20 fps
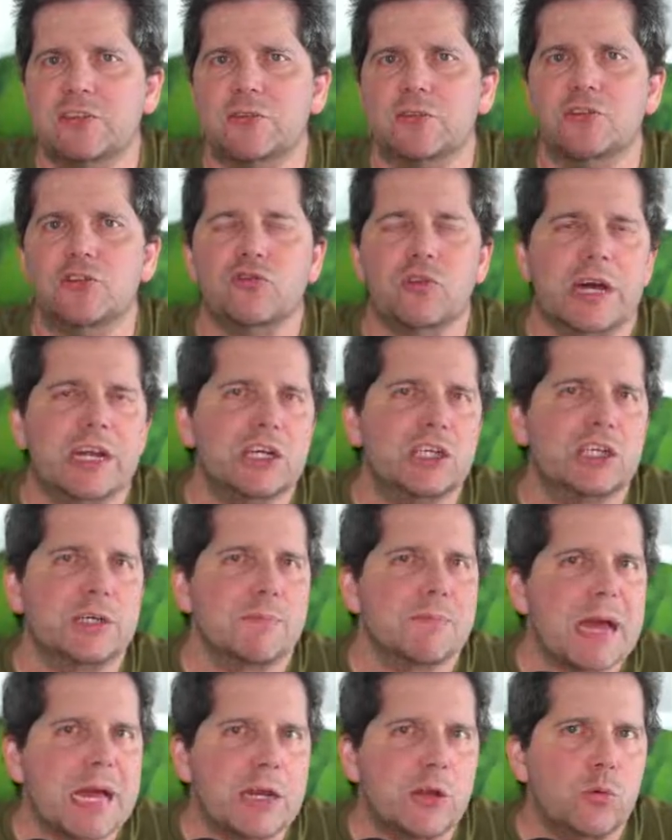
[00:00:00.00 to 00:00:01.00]
strategy
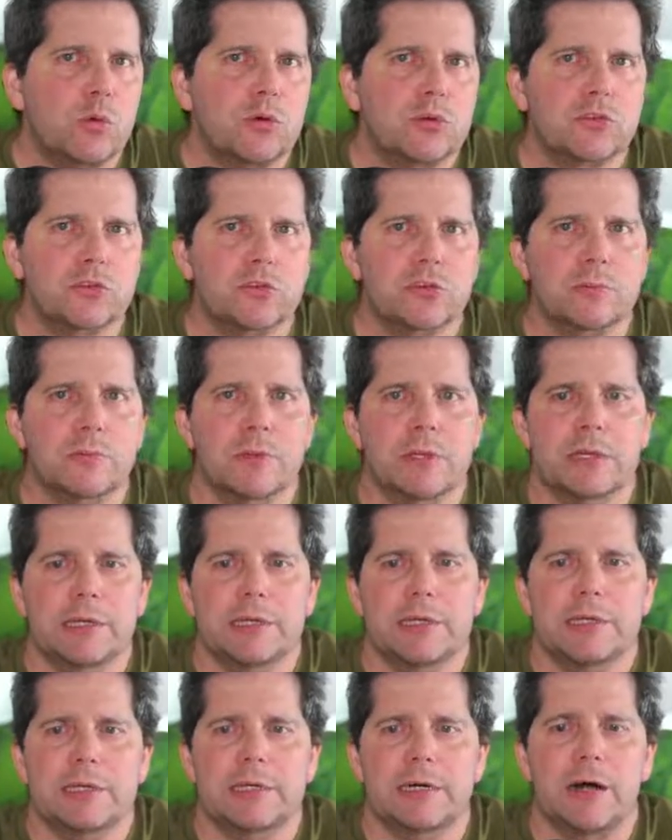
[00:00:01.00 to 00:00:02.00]
manuals,
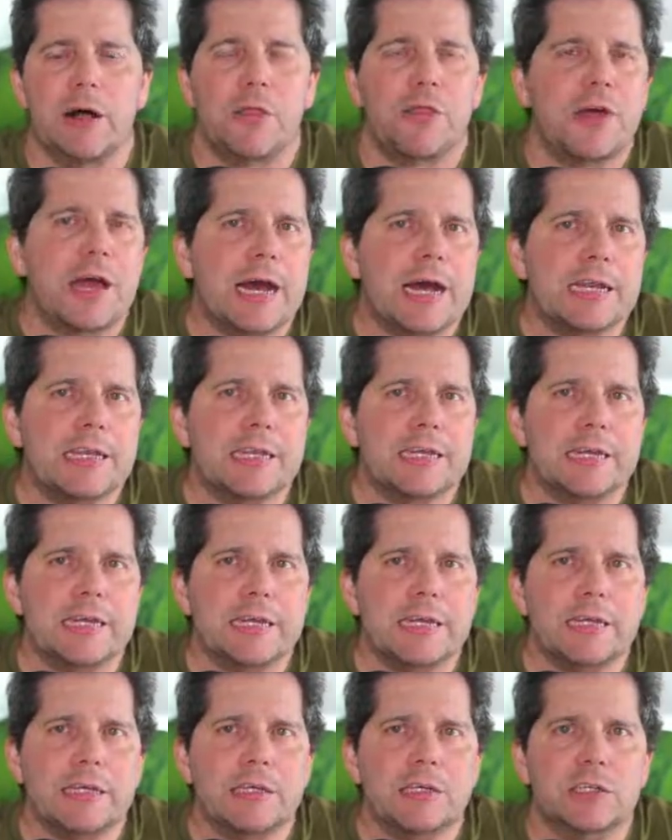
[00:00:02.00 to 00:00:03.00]
that
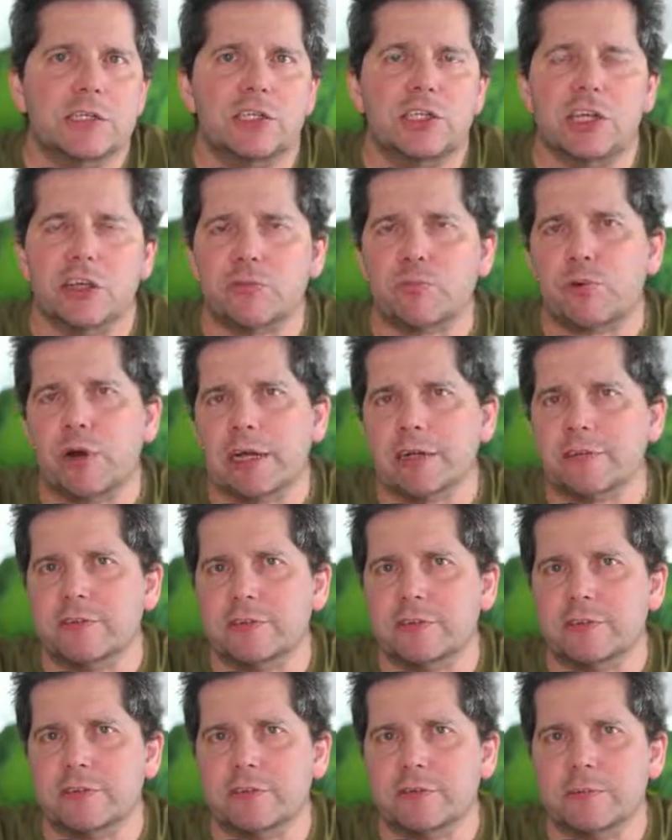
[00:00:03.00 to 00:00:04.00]
and chess
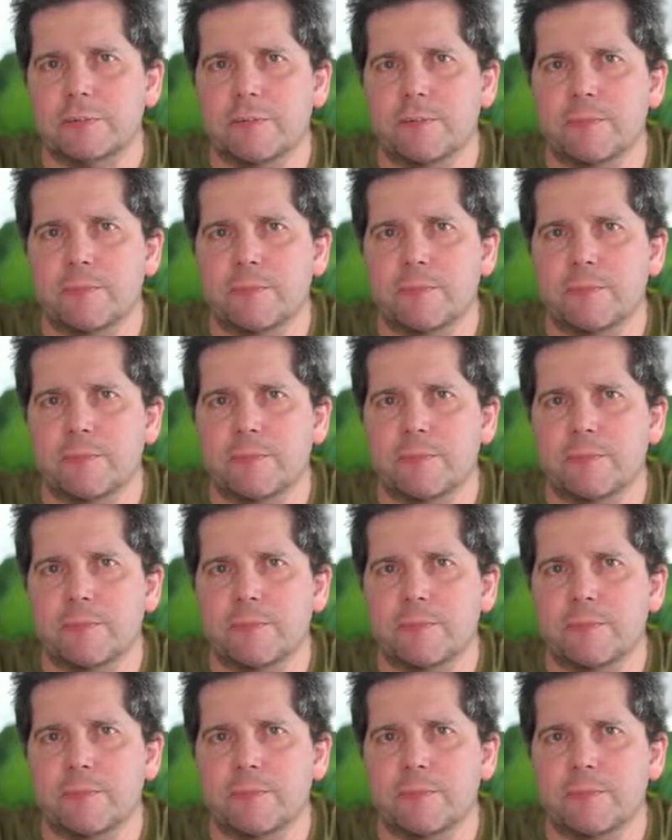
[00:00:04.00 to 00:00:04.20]
praxis.